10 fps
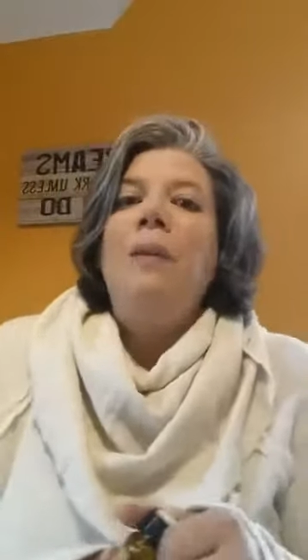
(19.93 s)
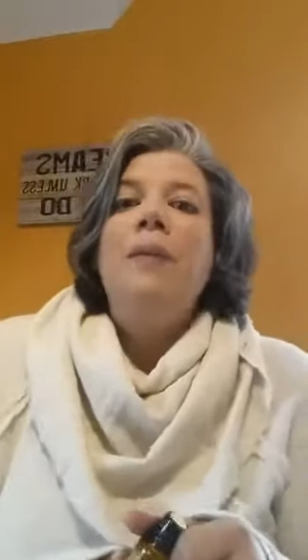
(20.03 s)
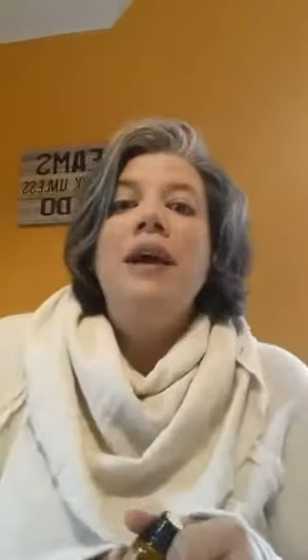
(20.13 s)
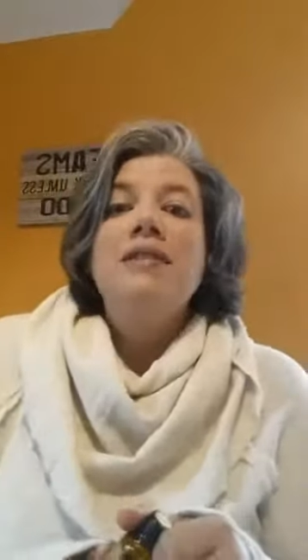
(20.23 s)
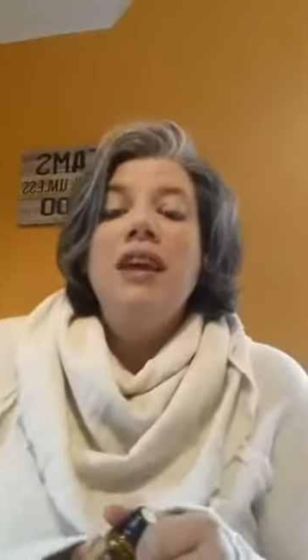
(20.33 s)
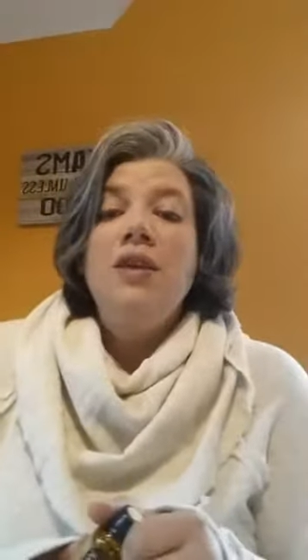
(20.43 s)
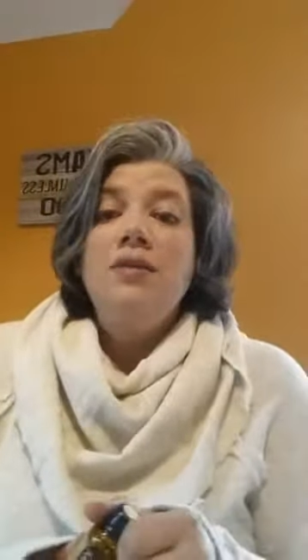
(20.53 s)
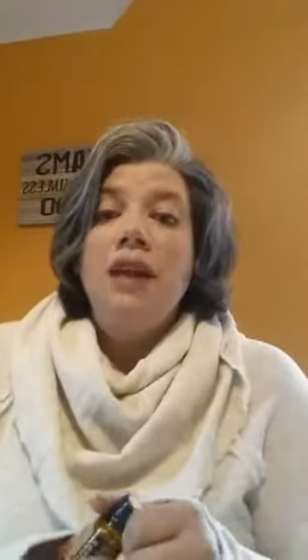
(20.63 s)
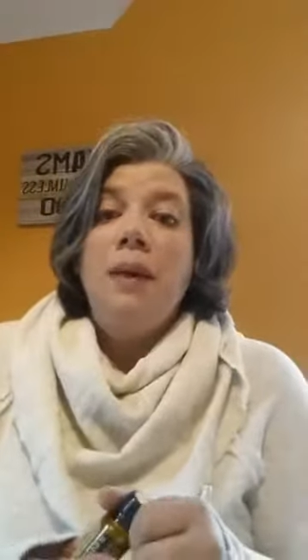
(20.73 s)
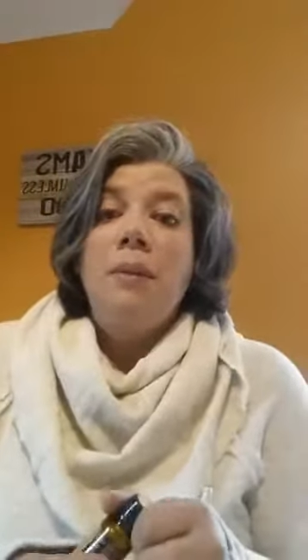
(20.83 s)
because I
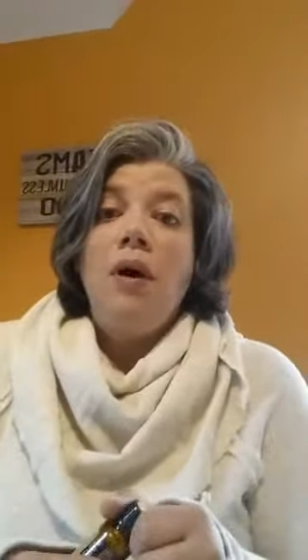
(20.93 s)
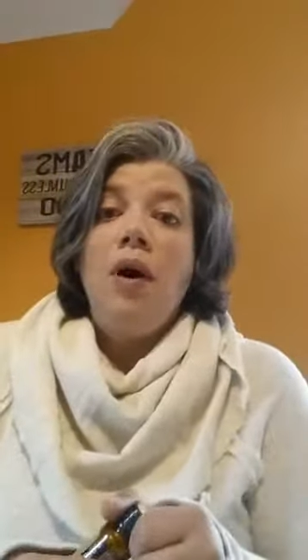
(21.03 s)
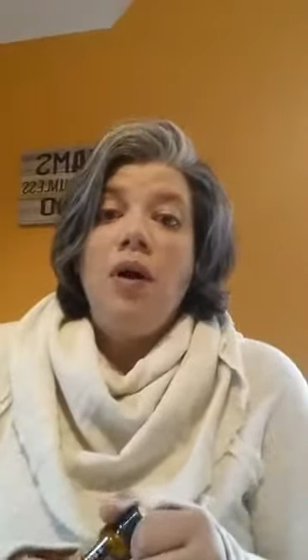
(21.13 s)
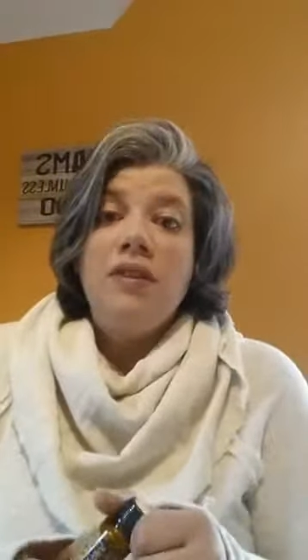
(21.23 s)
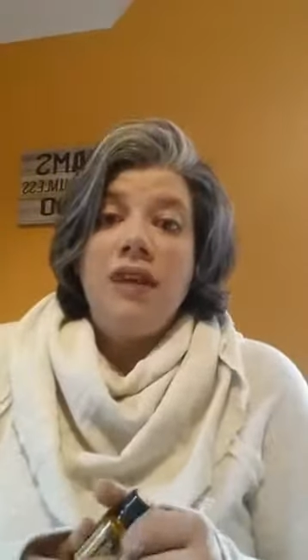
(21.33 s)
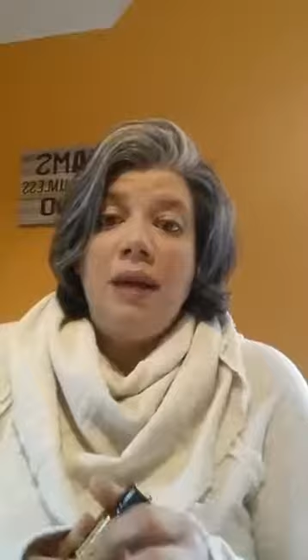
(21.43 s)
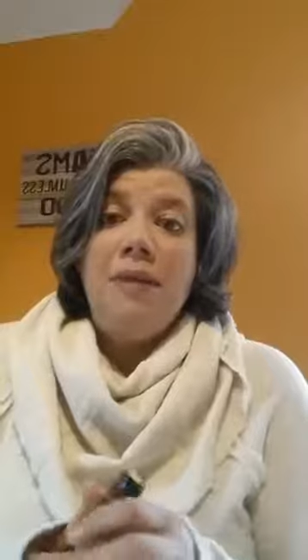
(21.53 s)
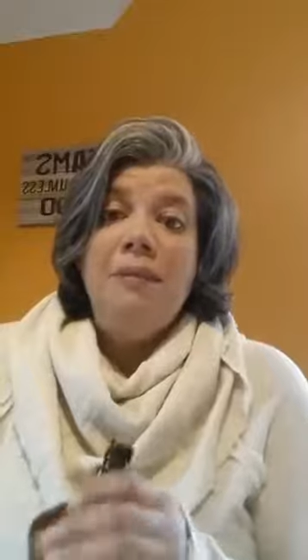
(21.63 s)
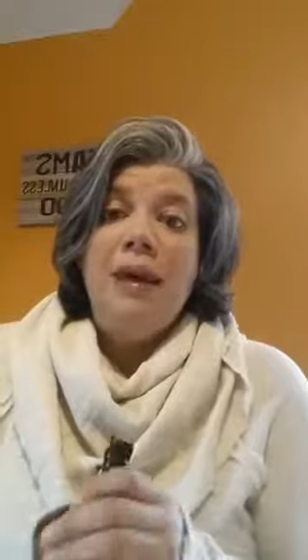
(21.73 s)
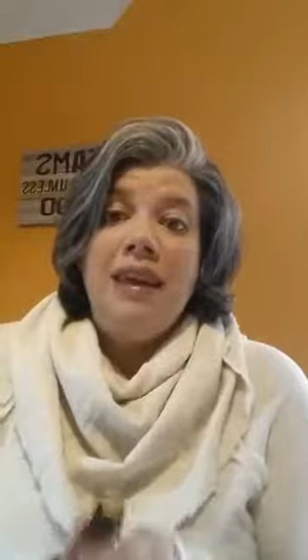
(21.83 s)
use them all the time
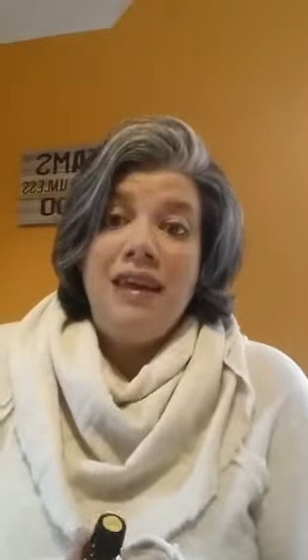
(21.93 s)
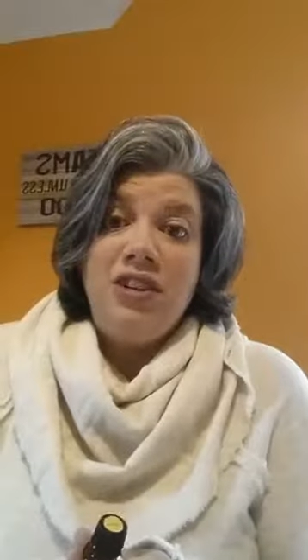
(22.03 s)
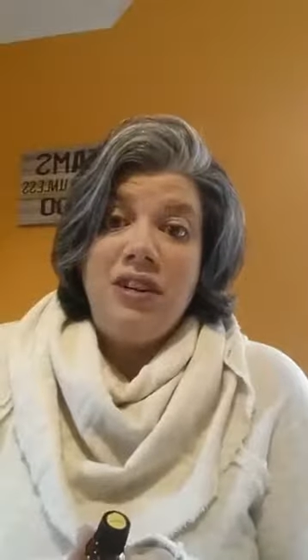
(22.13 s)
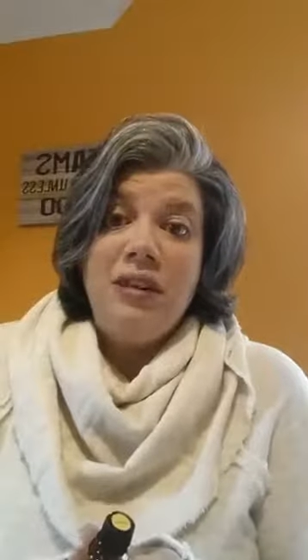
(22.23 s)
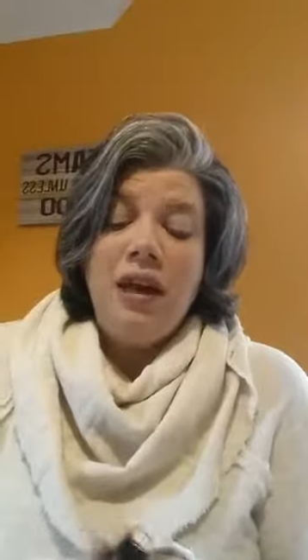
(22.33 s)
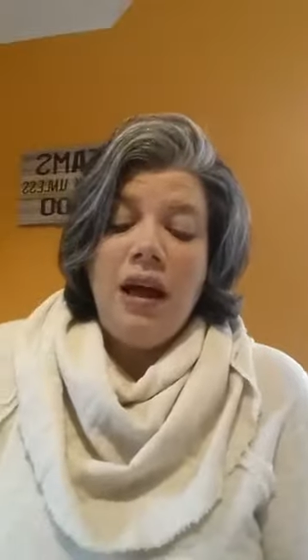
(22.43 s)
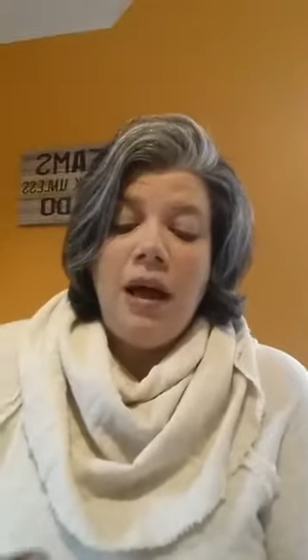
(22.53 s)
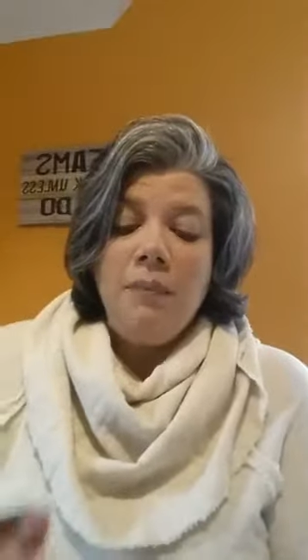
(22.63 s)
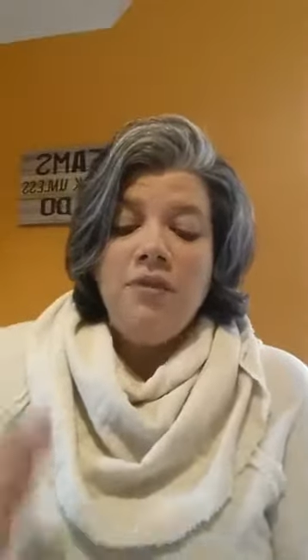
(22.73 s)
in my kitchen.